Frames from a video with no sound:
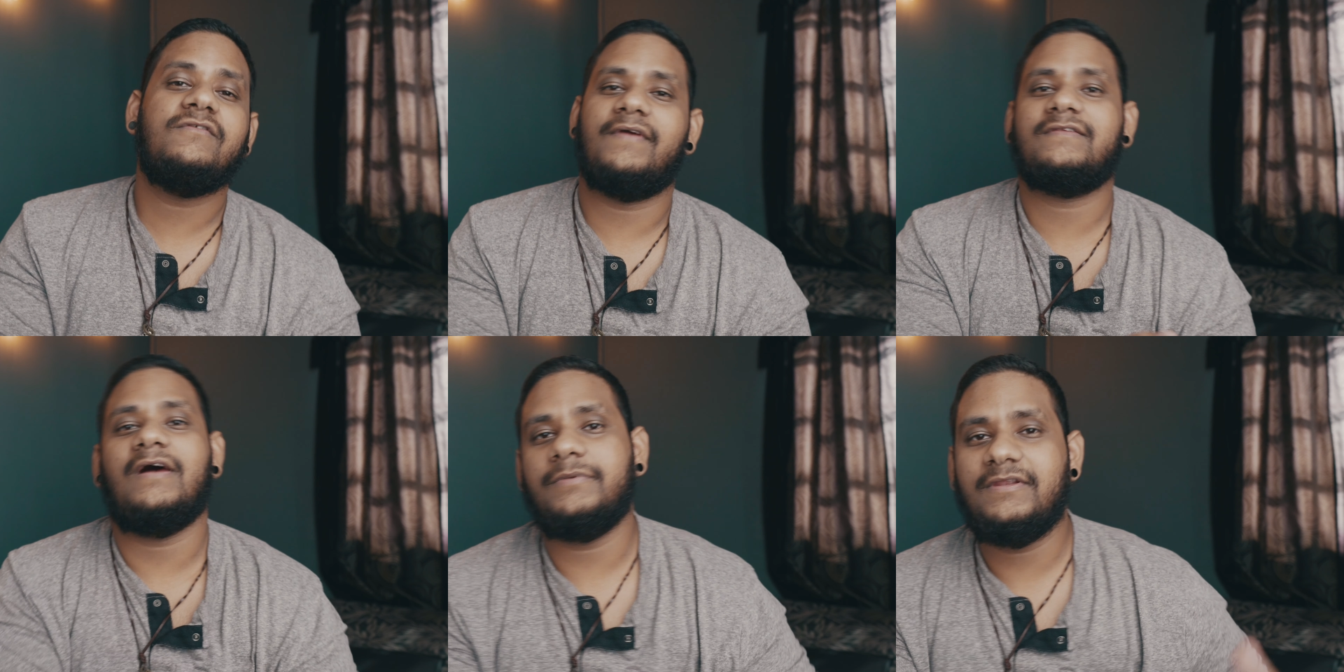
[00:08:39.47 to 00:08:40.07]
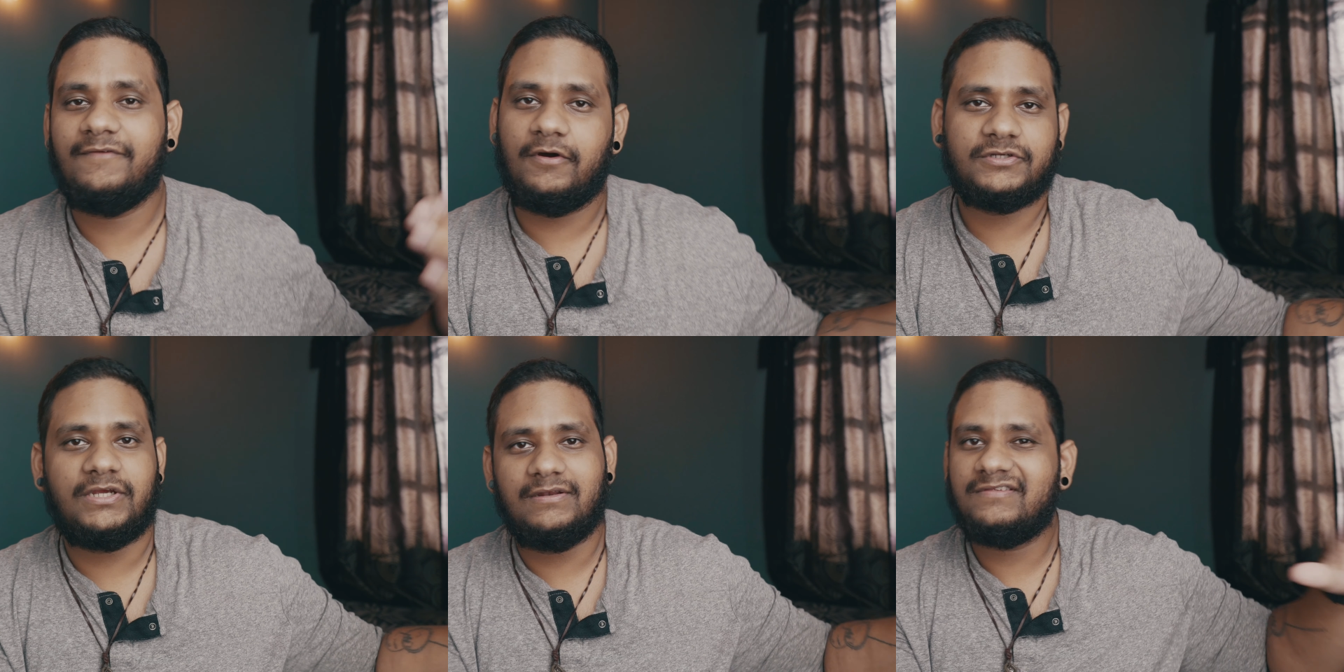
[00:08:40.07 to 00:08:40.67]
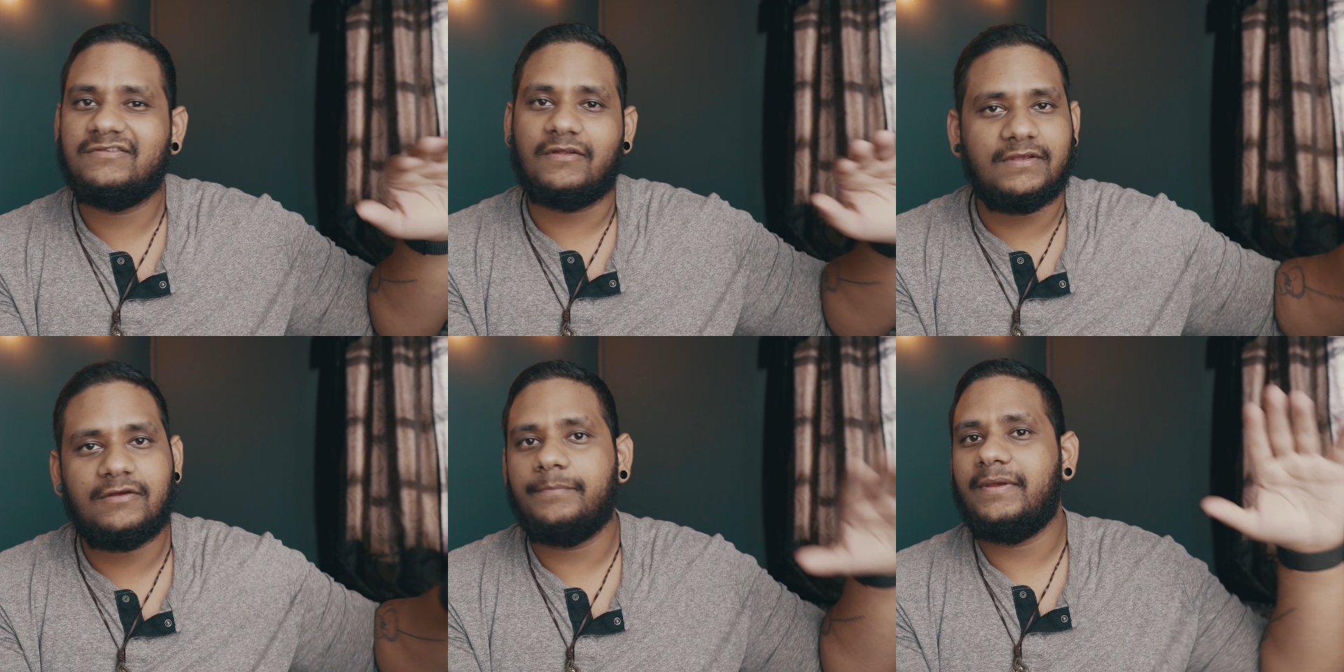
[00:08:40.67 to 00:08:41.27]
so for example, the vlog channel is
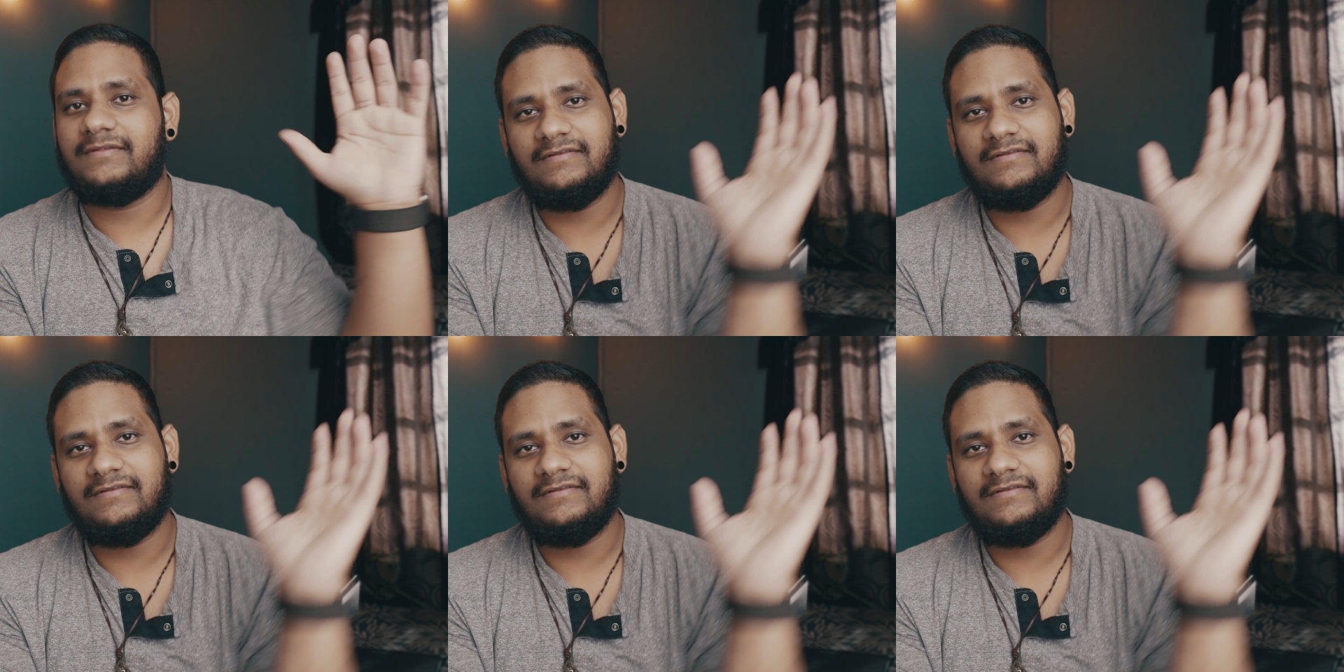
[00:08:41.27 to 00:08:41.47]
nothing compared